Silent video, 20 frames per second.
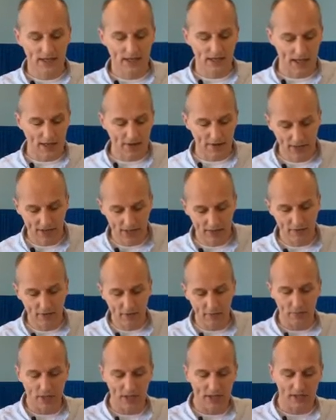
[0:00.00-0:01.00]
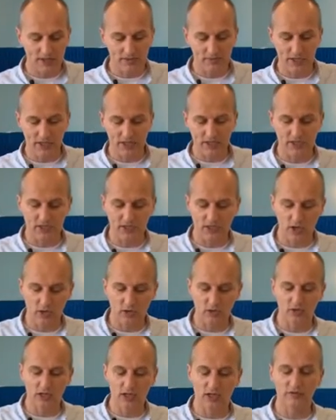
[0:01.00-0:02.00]
Now, here it makes mention
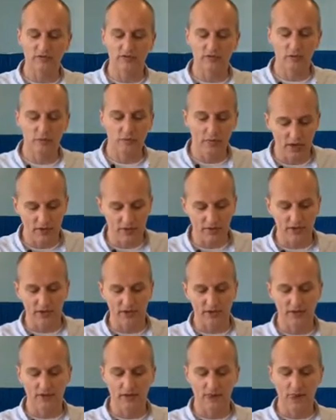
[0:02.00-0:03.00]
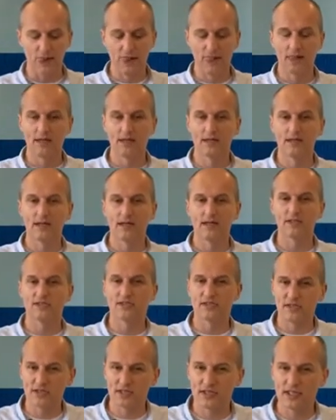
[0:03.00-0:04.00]
only of the mother. And
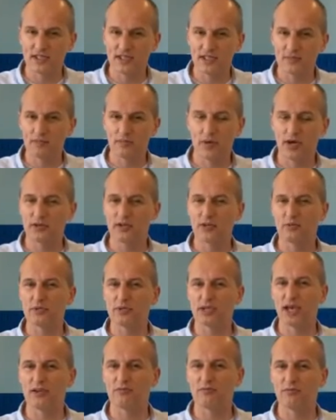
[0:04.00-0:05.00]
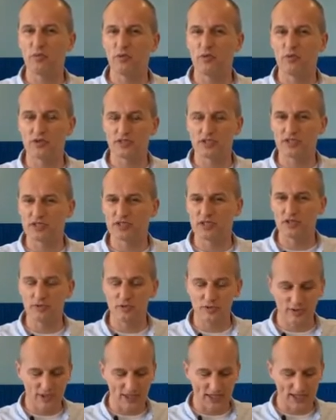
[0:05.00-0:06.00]
certainly the mother would have more to do
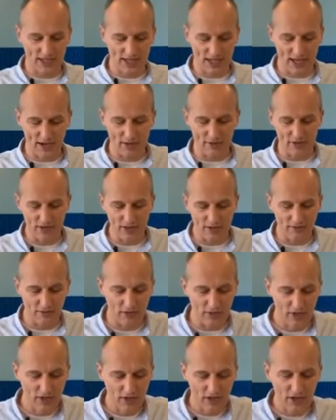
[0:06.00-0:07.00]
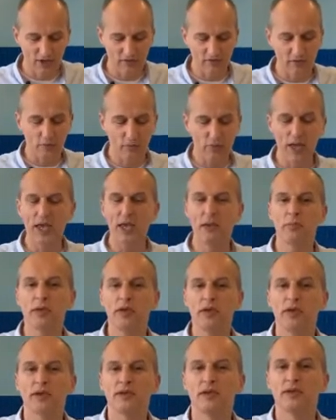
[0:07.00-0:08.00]
with the caring of a
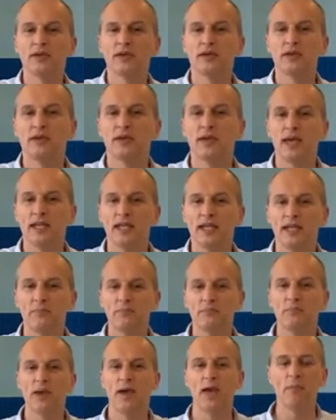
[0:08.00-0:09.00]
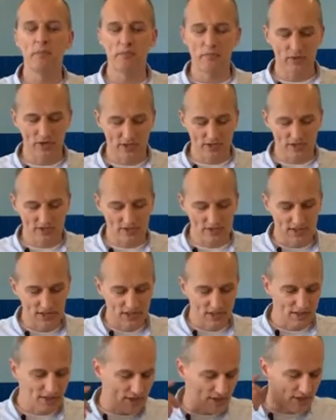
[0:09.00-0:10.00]
baby. Any memories
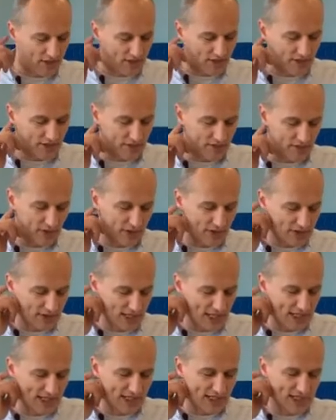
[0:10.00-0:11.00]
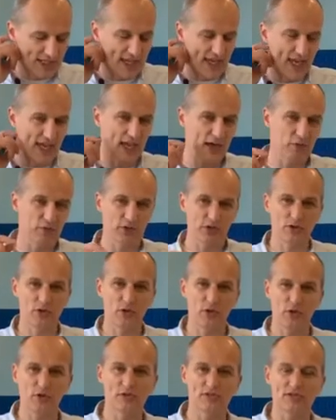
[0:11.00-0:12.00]
of her tender care would
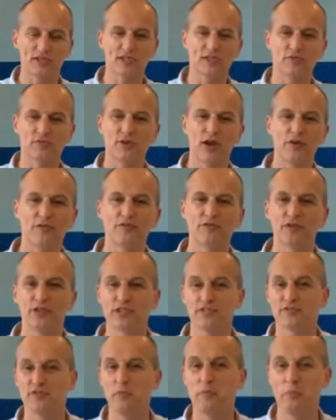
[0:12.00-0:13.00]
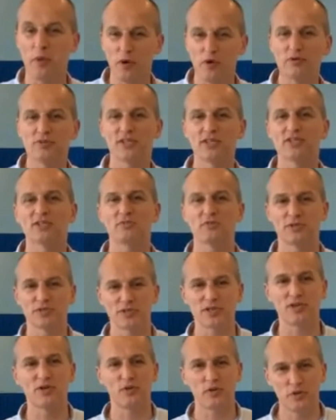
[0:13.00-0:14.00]
cause this reference, for Moses
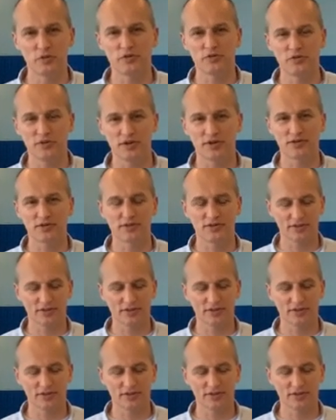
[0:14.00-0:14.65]
was the author